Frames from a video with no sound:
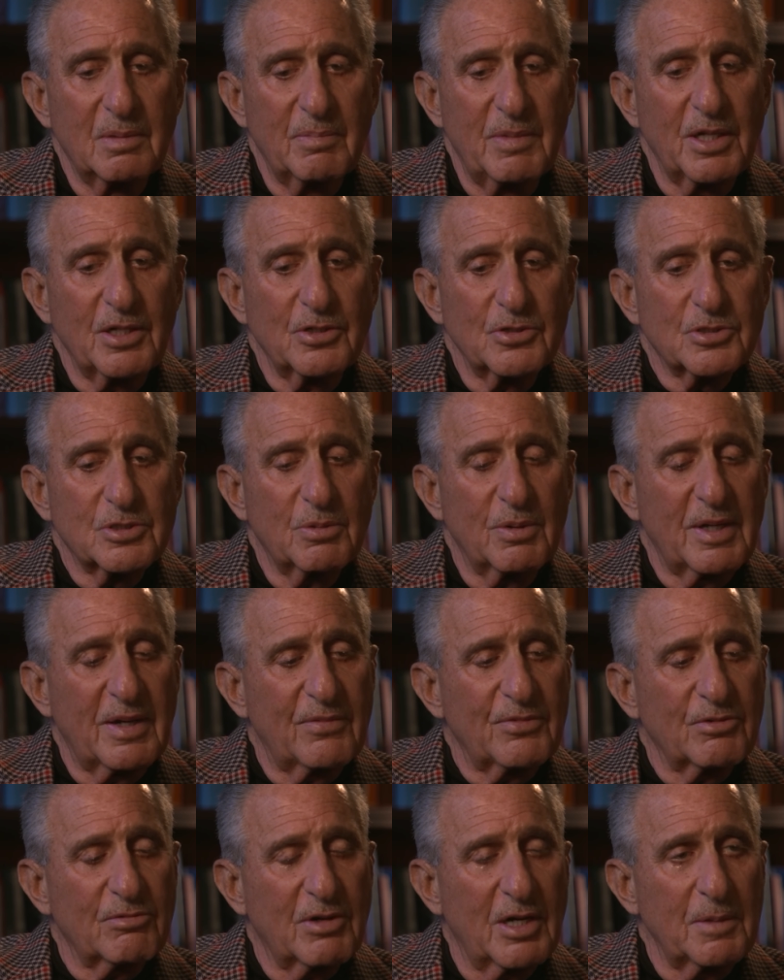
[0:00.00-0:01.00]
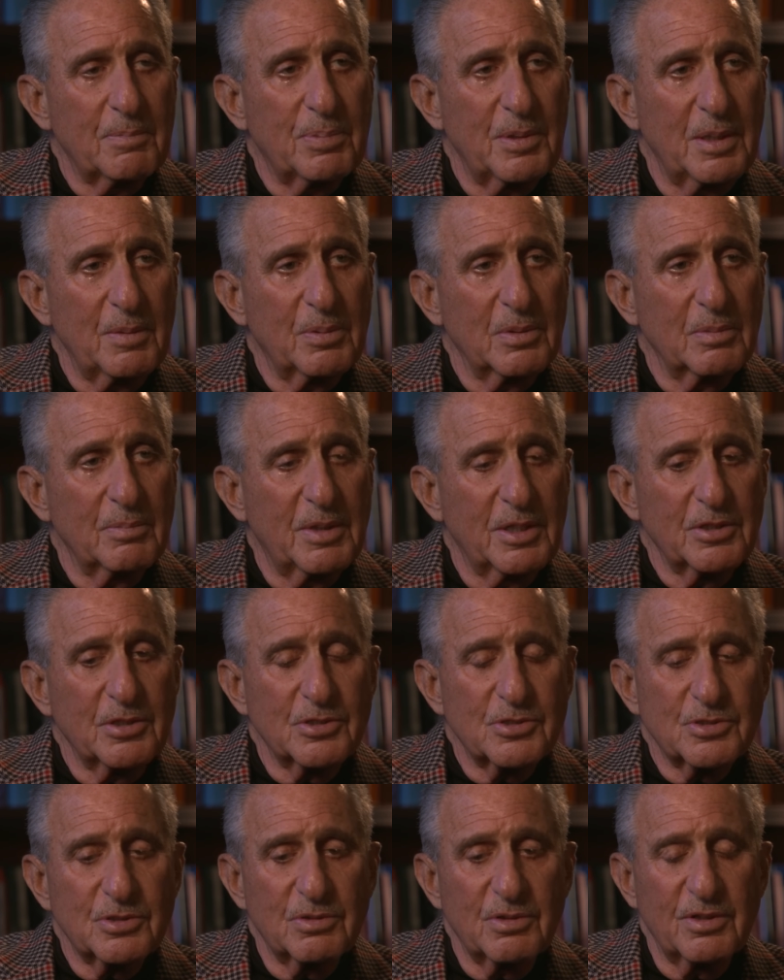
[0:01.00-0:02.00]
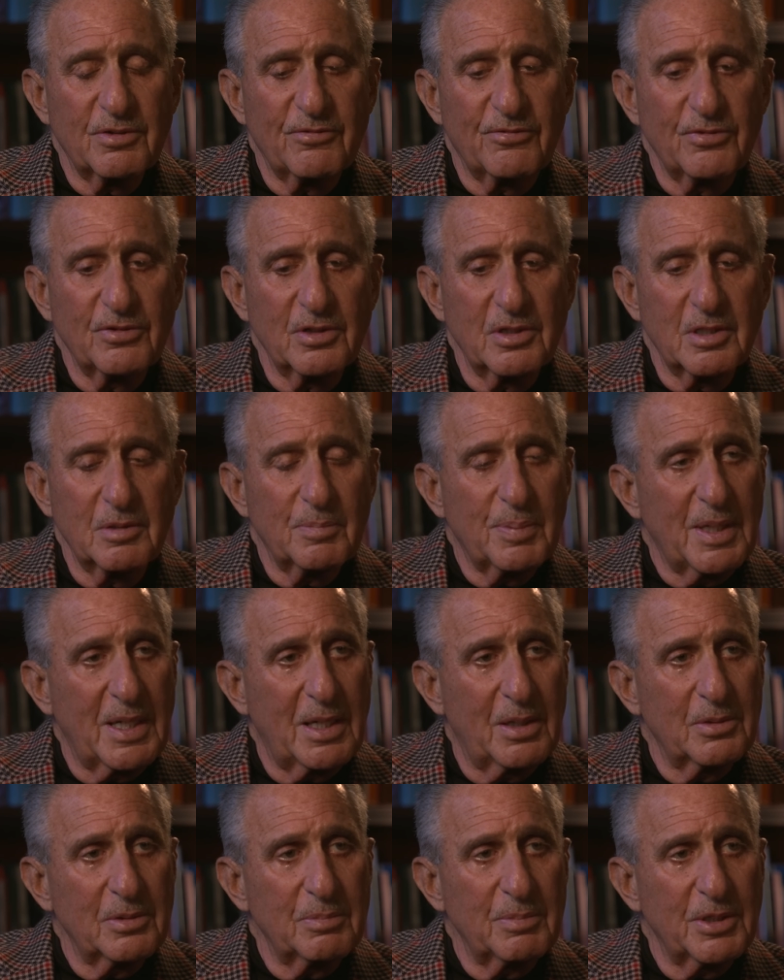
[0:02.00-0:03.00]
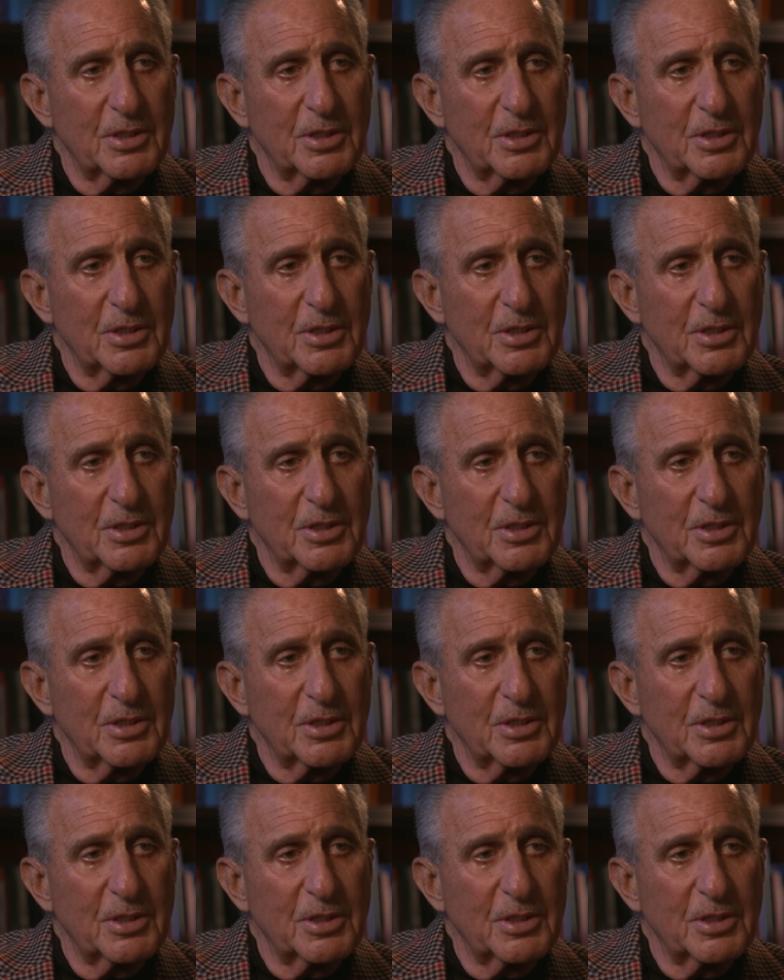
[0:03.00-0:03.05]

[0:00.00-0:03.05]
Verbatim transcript: making sure we have the right people, making sure they're fully empowered,